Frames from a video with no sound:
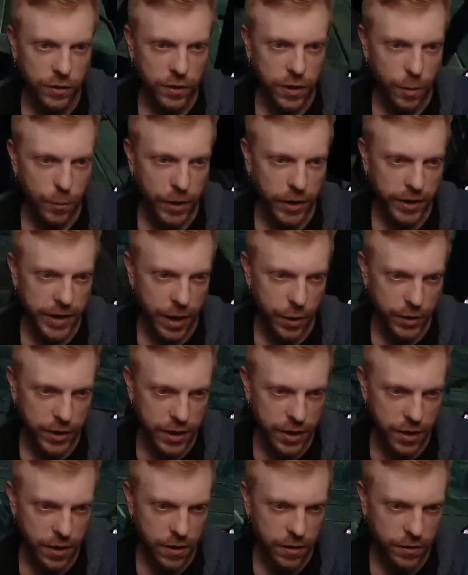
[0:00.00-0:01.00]
coming down
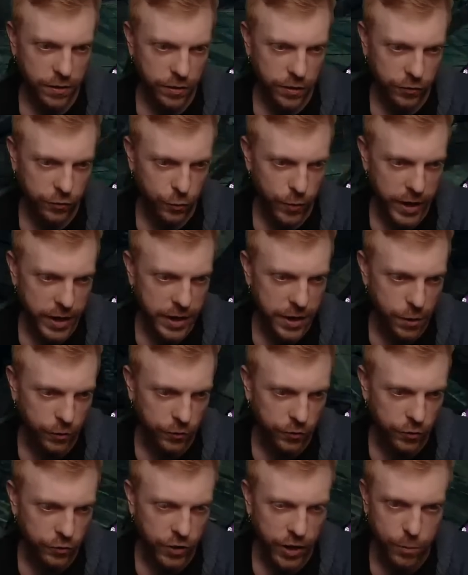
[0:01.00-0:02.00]
here, this right here is
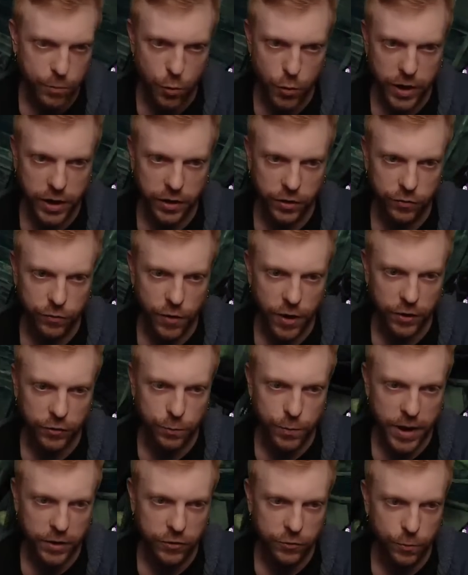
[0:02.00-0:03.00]
the checkpoint as far as
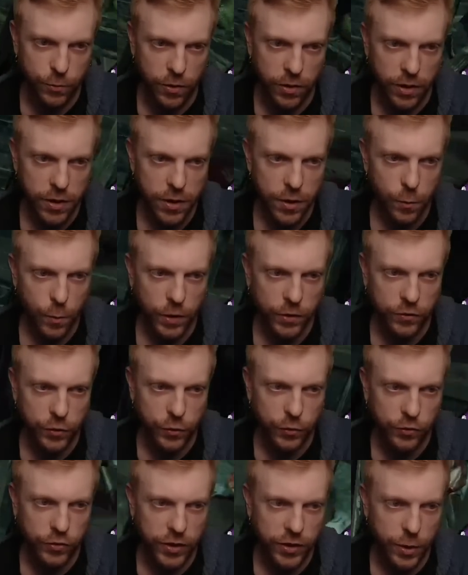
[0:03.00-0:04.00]
possible. Once you
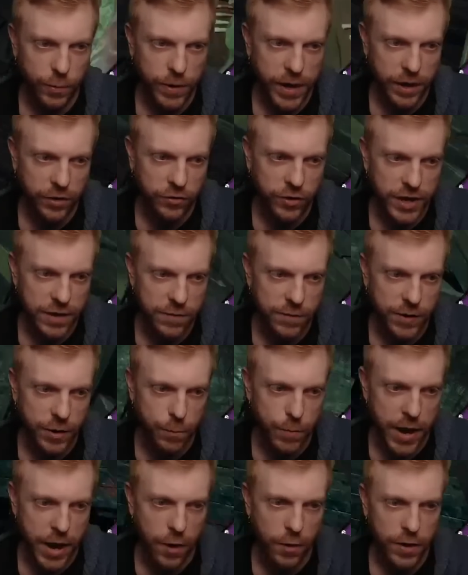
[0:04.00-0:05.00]
see them get to even
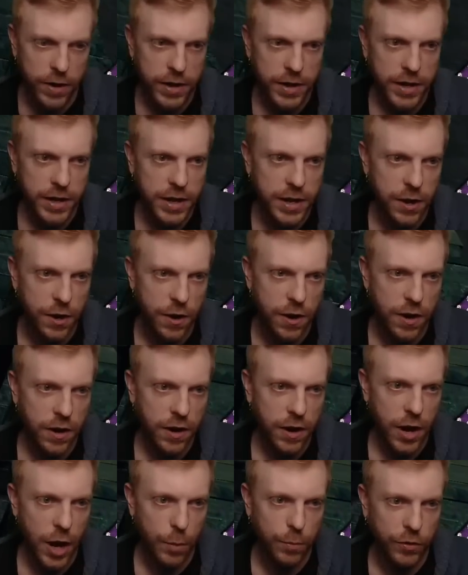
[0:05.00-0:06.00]
about here
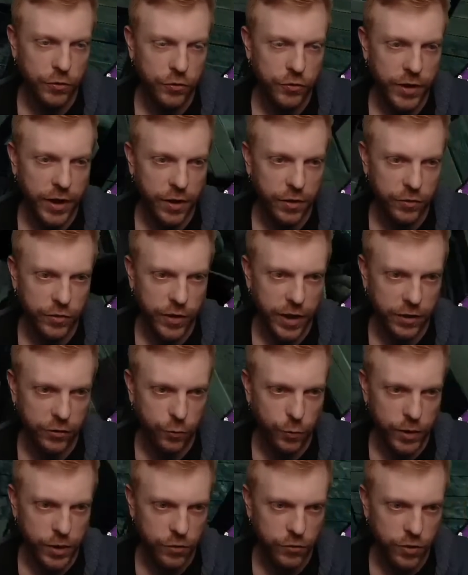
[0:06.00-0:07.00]
up the stairs, that's
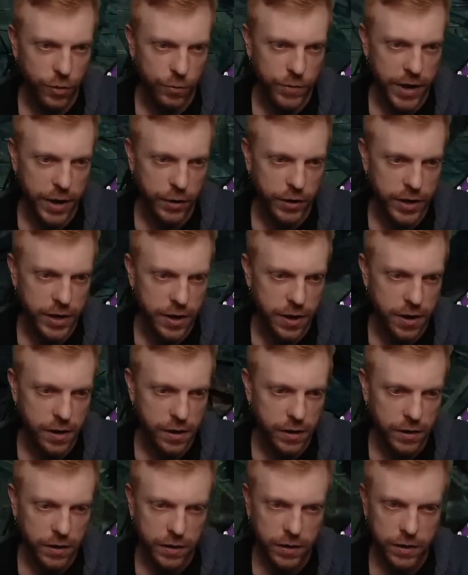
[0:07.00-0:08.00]
when you jump down here,
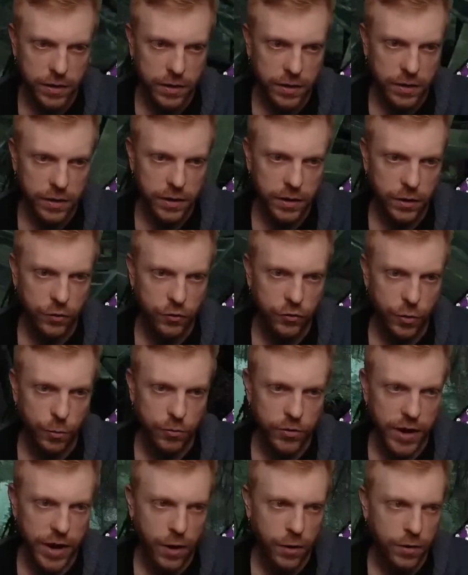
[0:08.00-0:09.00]
you
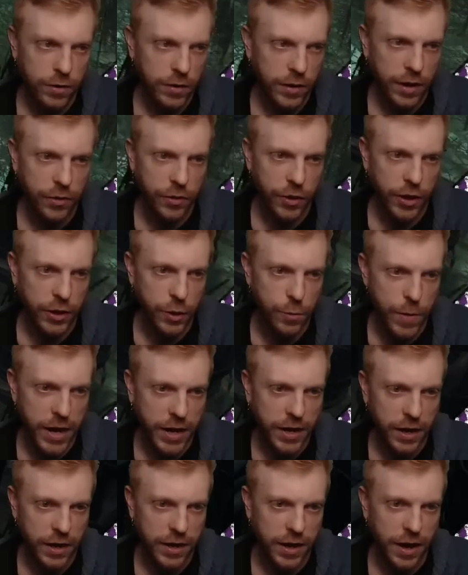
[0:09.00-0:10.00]
jump down, and then you
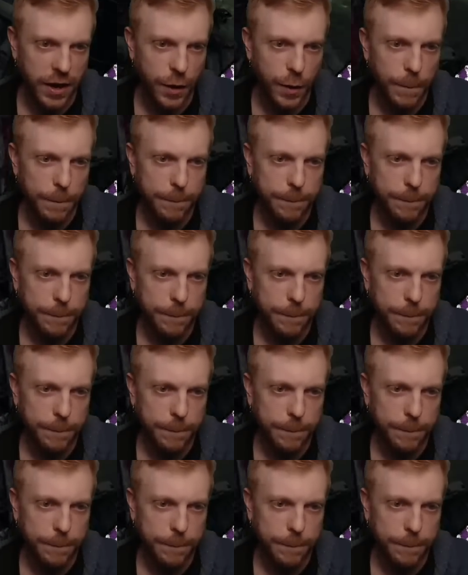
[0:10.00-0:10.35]
make it again.